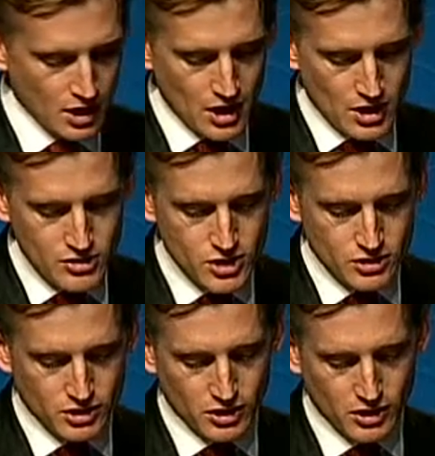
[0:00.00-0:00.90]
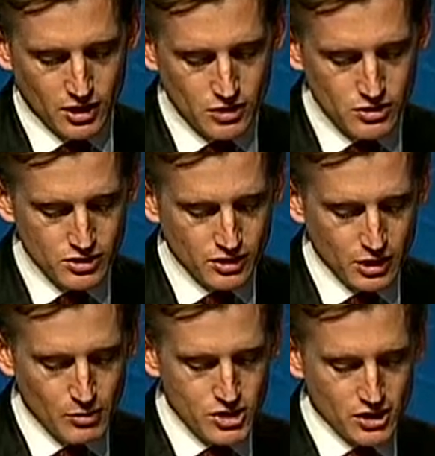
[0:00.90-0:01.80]
So to conclude, it
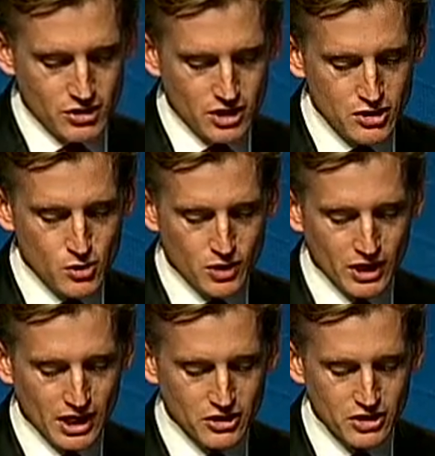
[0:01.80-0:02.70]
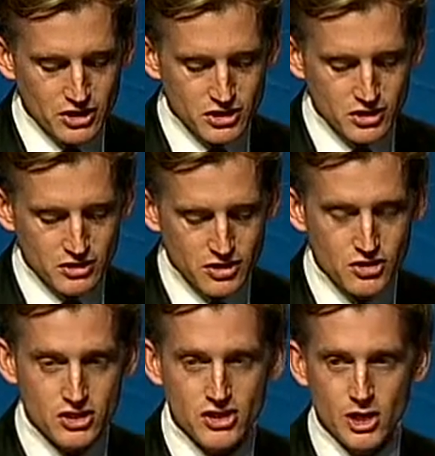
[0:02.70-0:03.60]
was yesterday talking actually to the
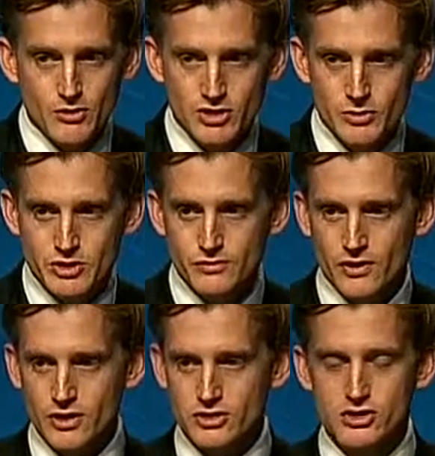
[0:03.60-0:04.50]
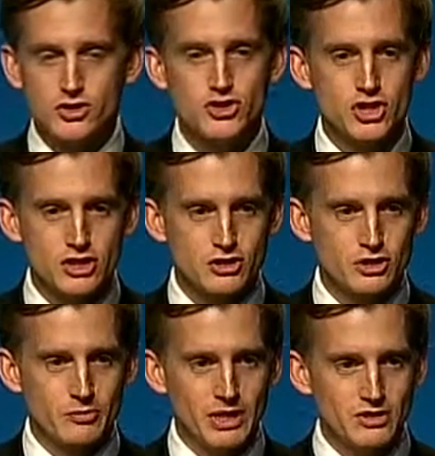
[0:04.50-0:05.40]
CEO of Simmons Farson's Chisk
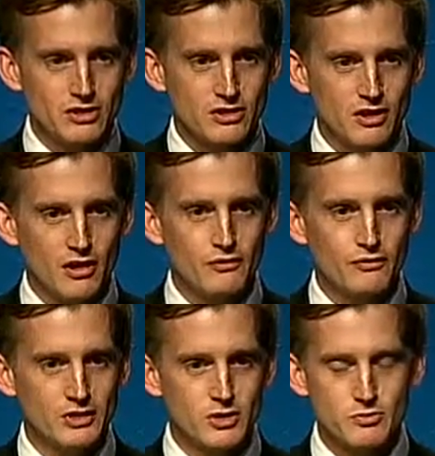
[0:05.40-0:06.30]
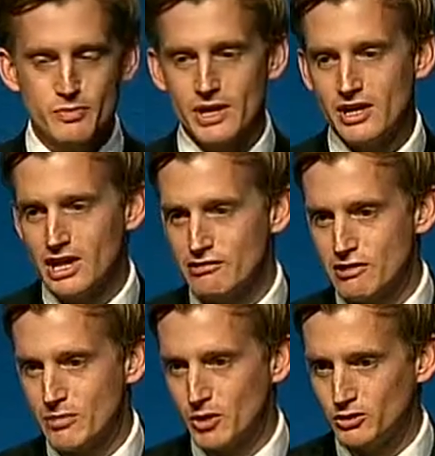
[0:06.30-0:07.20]
that makes our famous beer here
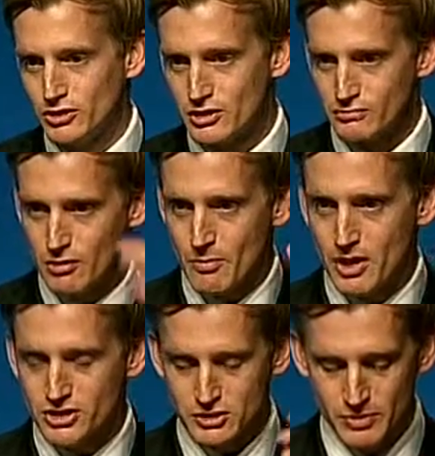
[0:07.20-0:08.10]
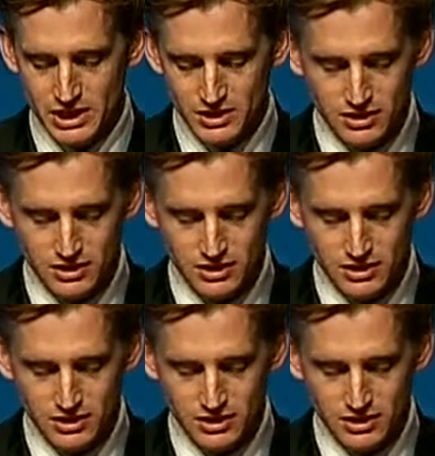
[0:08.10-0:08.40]
in Malta that reminded me